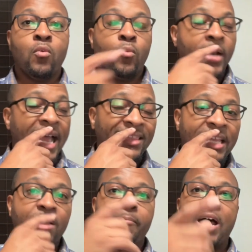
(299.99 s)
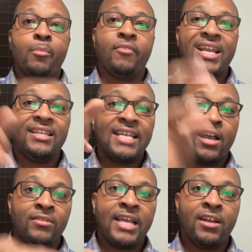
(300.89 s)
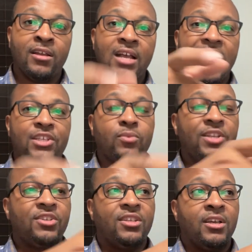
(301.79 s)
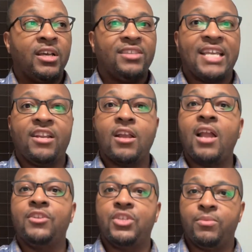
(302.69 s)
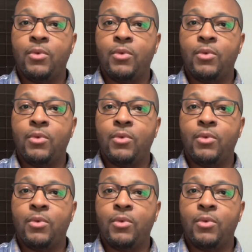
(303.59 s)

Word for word: When I think about breaking down data, I switch to a technologist